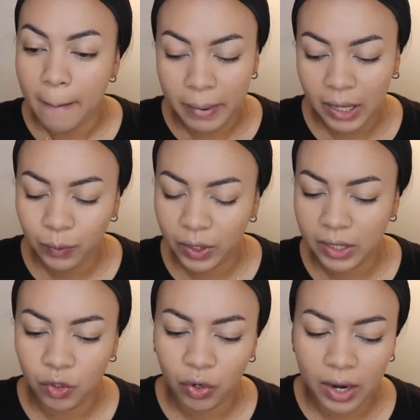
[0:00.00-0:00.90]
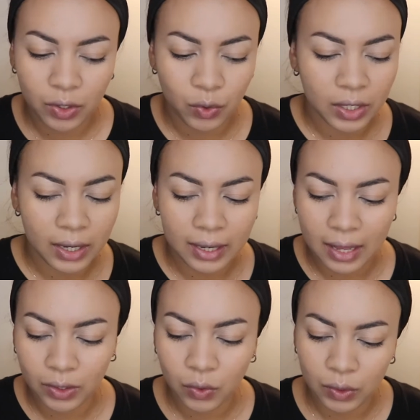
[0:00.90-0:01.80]
but we're gonna try and use it
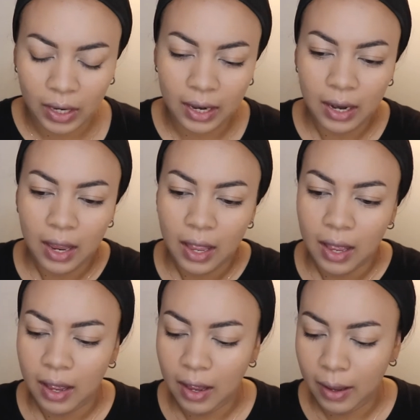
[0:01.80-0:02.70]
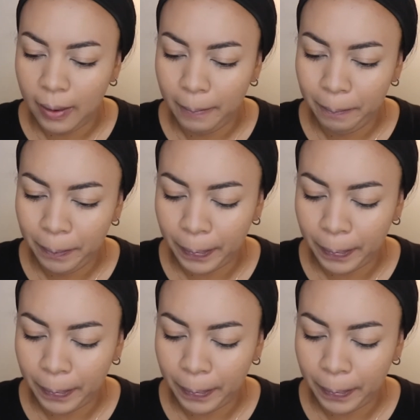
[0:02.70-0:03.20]
again today. Yeah,